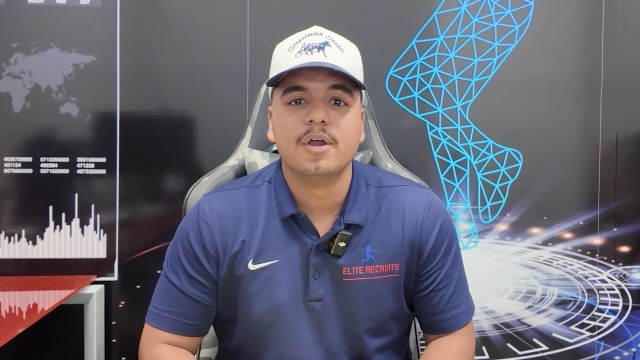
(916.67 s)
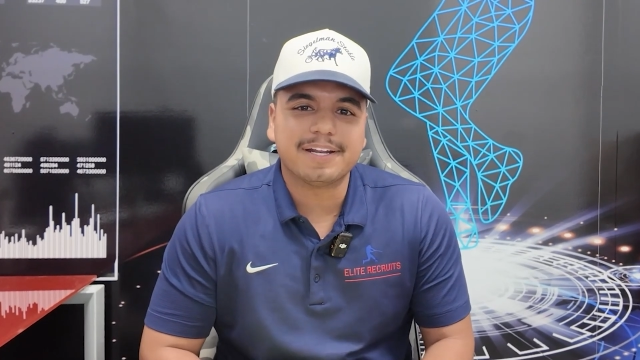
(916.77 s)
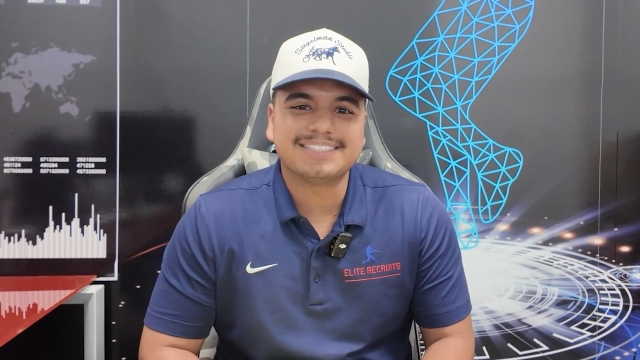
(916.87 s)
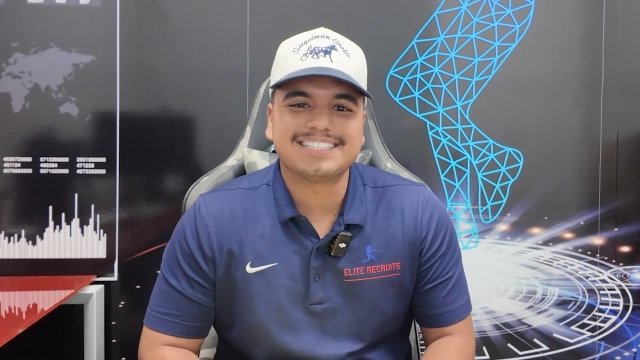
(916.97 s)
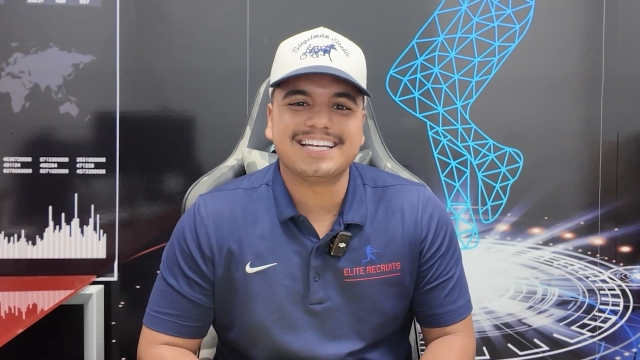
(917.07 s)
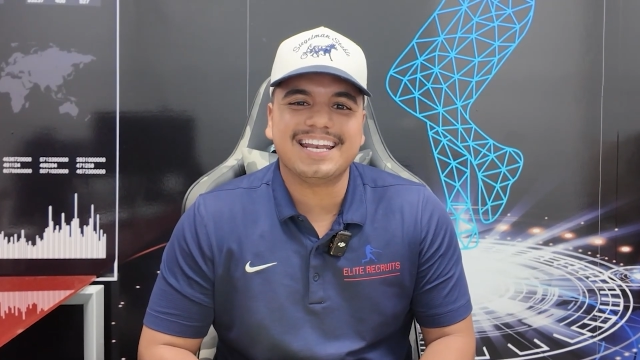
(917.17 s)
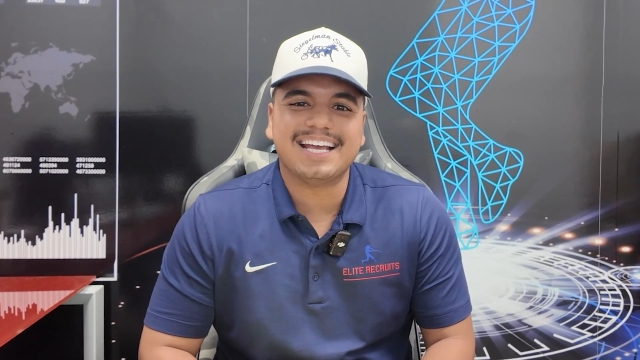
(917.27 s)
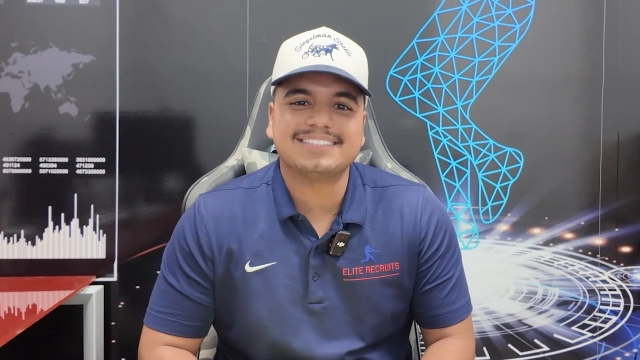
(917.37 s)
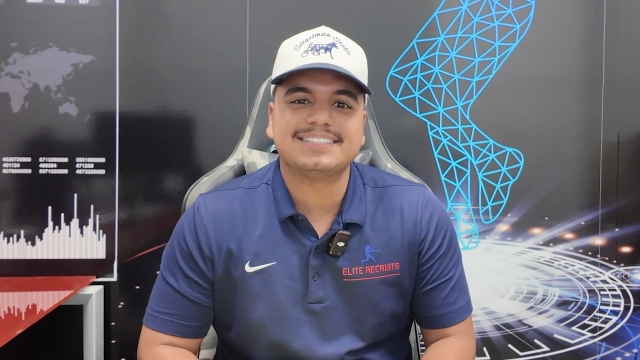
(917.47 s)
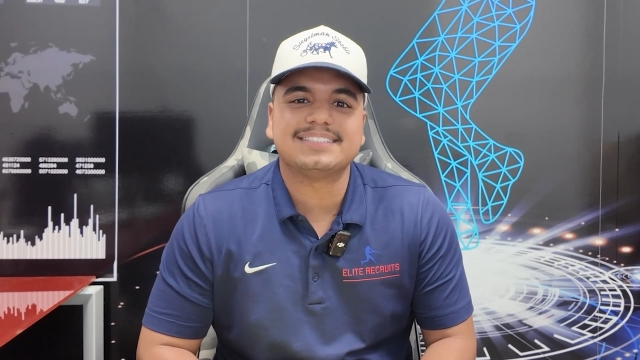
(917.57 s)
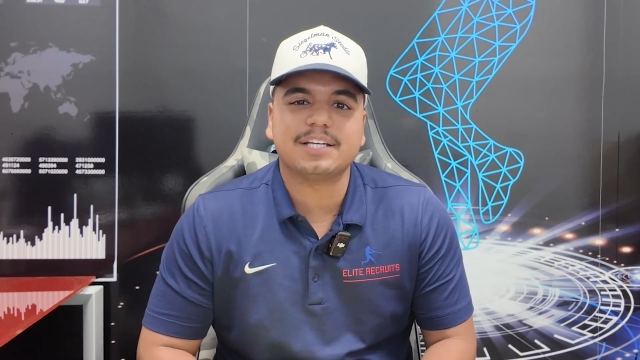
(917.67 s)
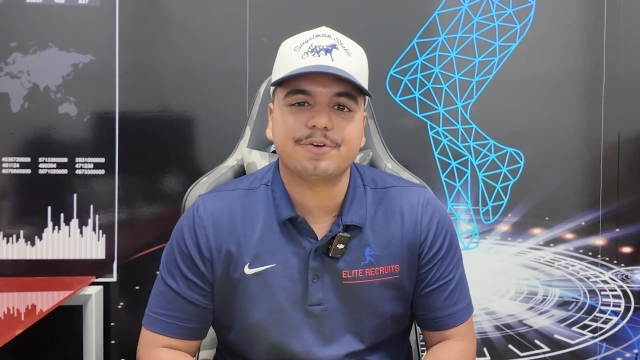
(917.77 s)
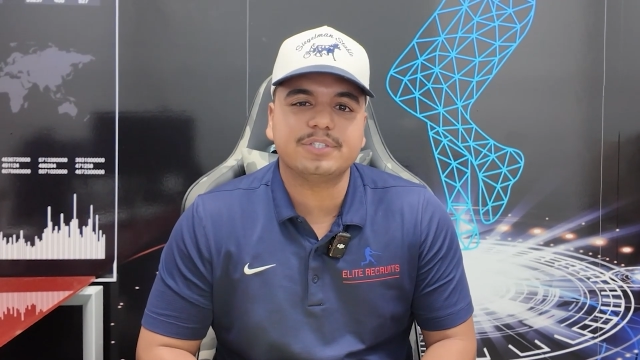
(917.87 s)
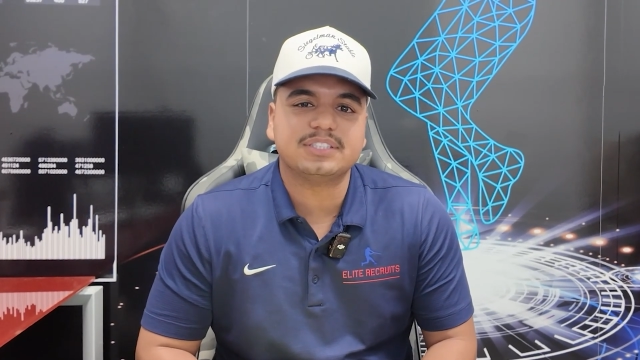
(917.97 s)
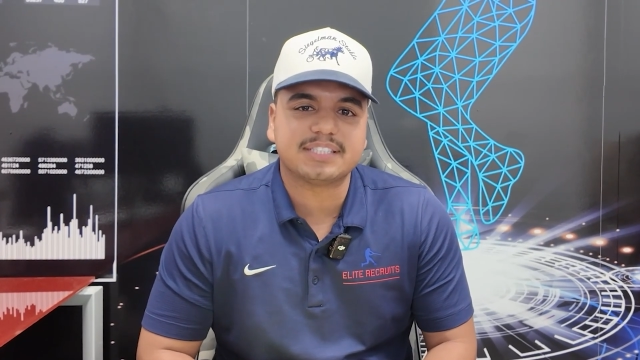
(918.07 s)
But it's a
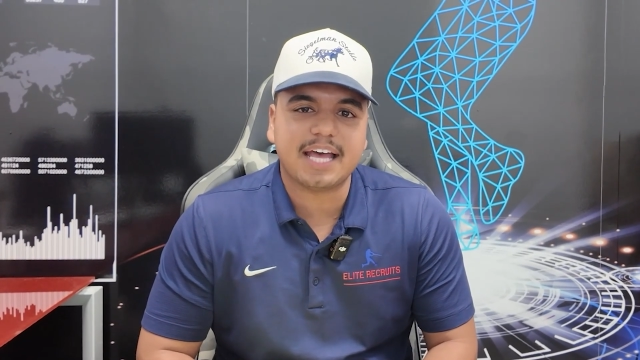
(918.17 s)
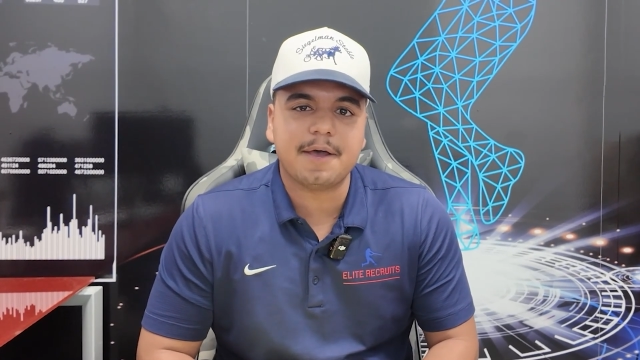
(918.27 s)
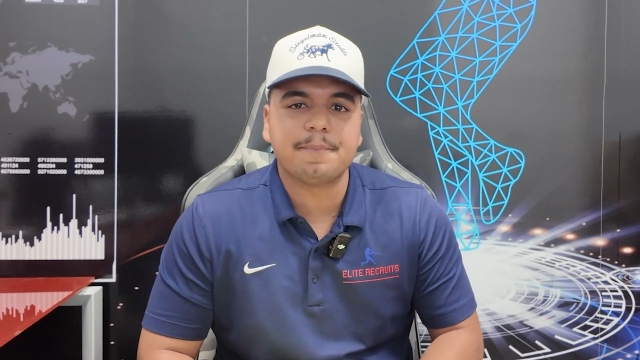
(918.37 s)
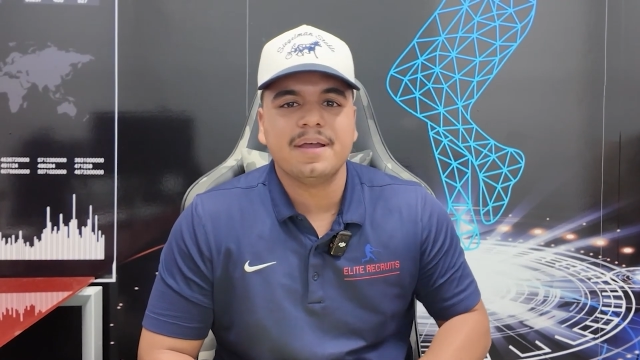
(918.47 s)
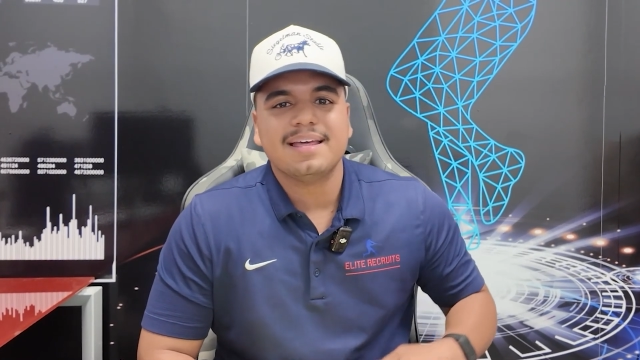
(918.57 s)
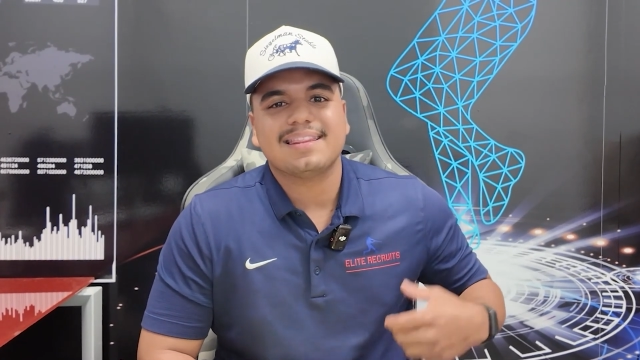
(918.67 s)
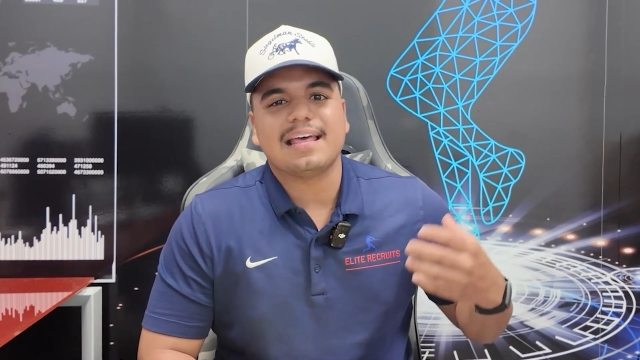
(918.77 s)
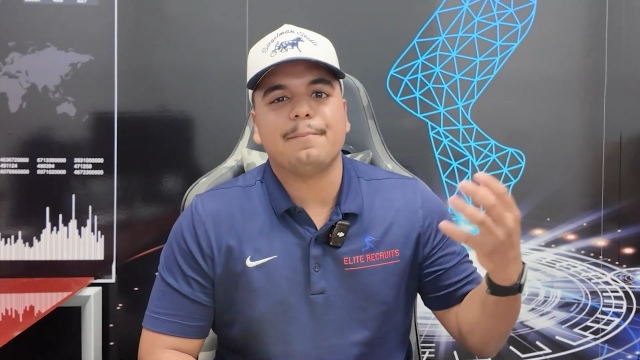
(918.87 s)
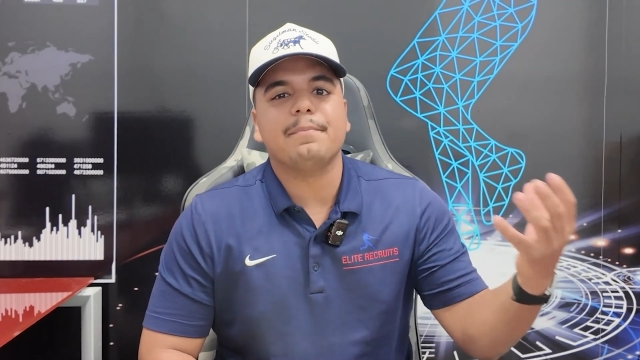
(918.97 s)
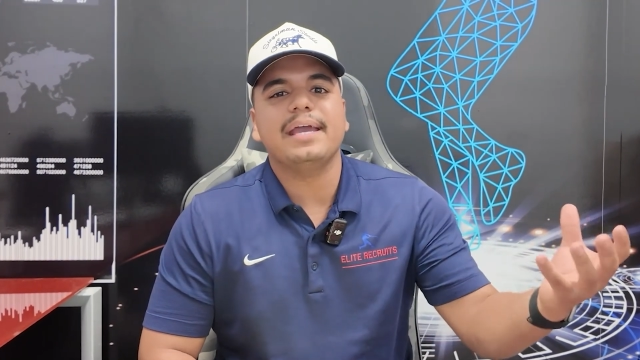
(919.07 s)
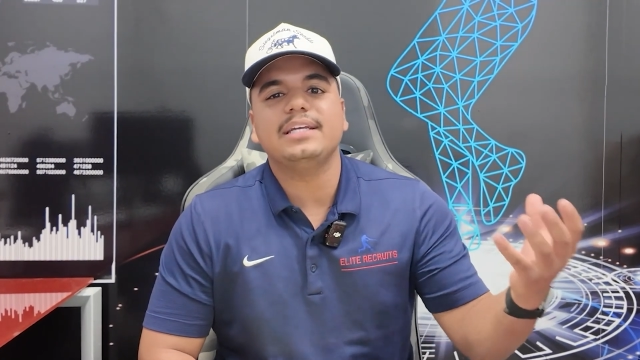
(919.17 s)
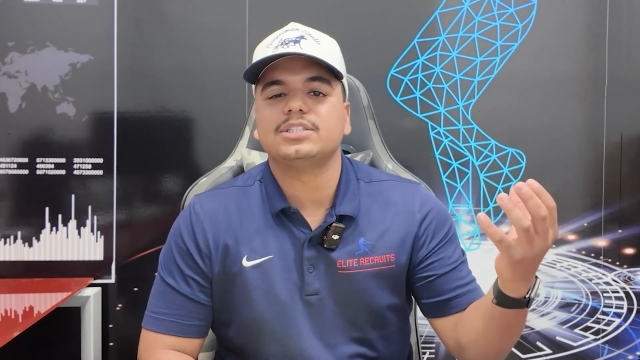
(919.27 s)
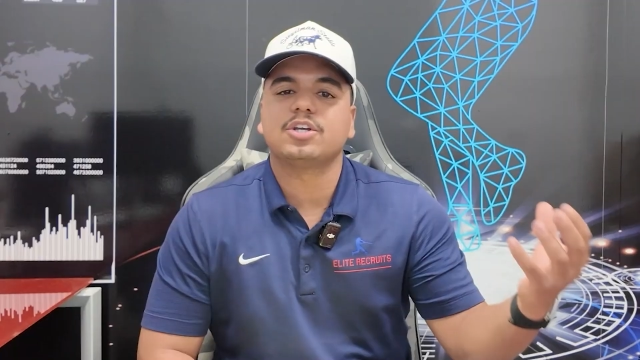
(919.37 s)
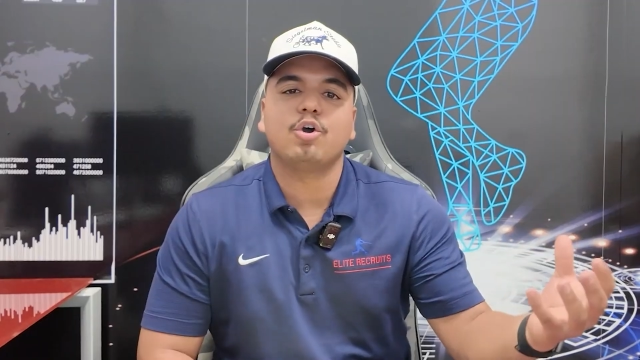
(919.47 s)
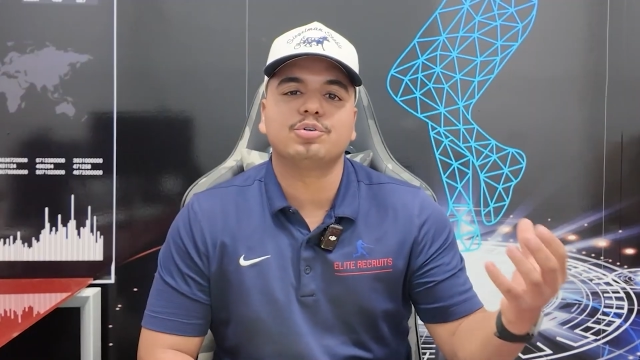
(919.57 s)
necessary step that
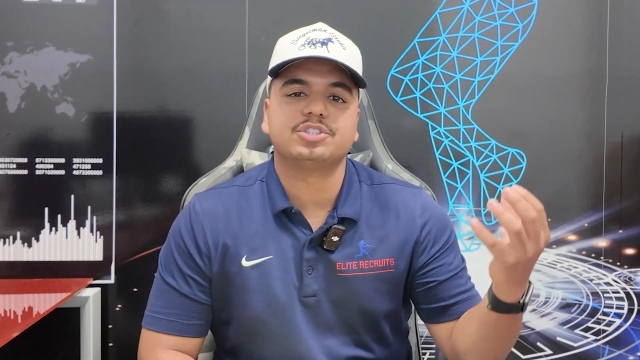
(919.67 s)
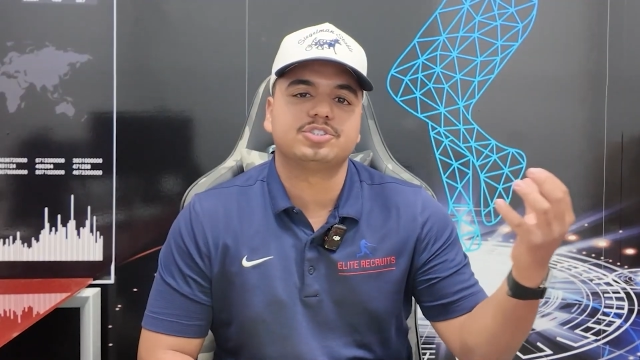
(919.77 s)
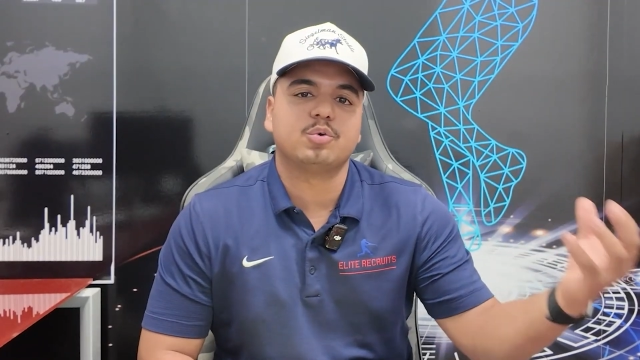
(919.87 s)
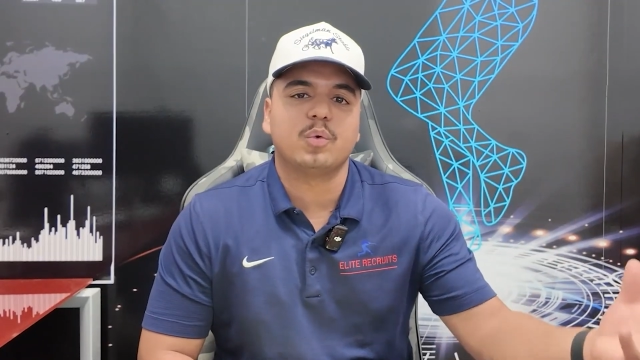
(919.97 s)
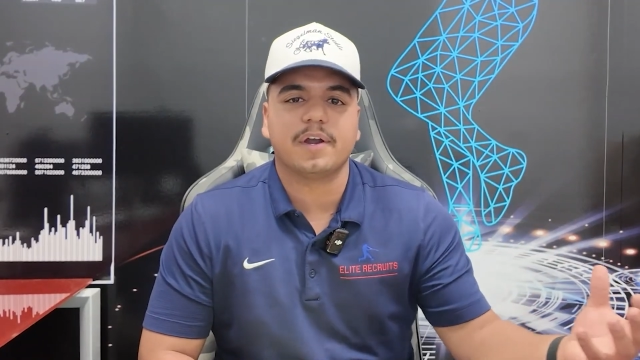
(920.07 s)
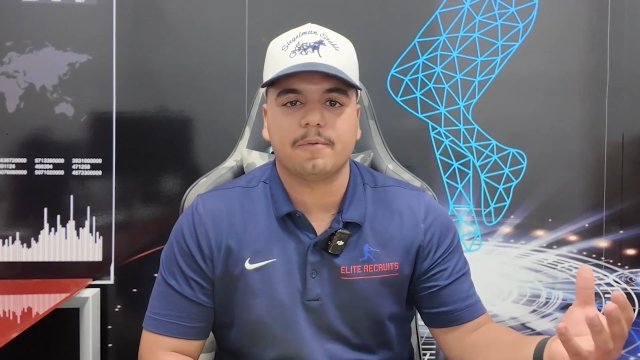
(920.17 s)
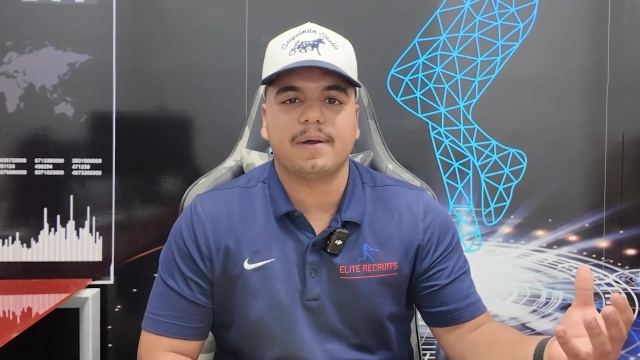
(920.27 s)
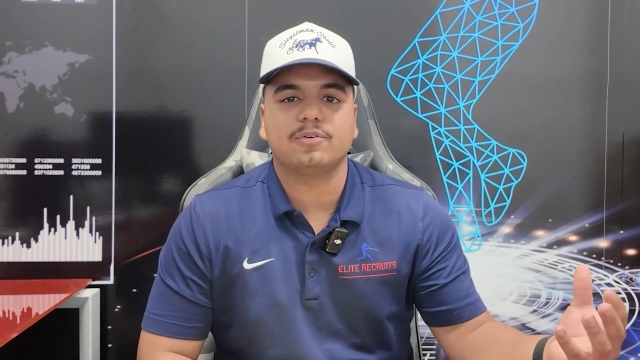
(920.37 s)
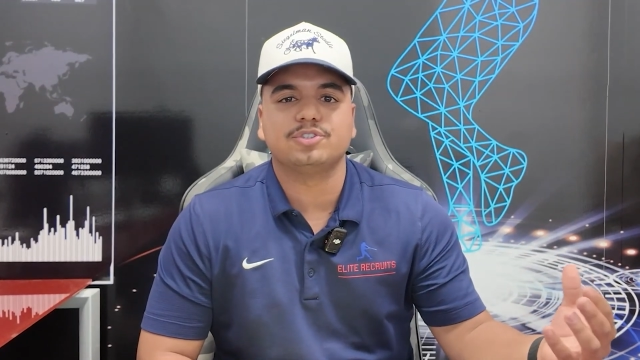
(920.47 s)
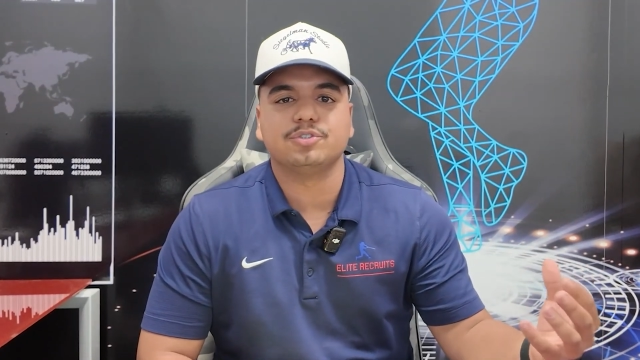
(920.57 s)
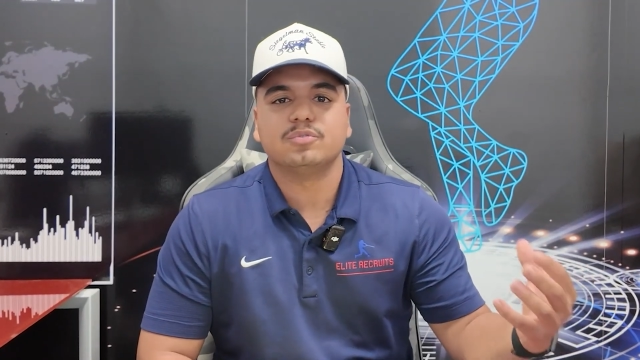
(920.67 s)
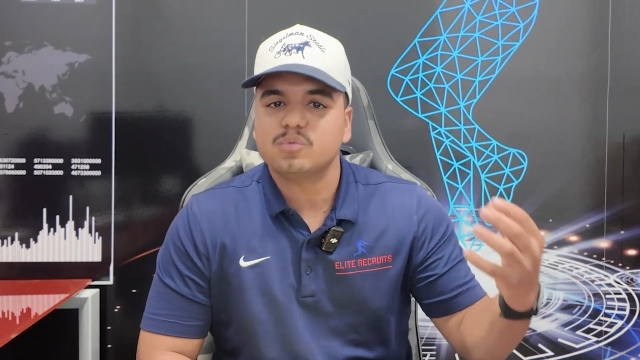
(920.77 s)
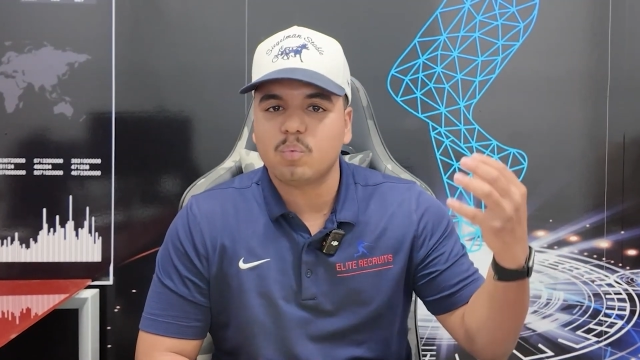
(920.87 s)
makes coaches aware about you.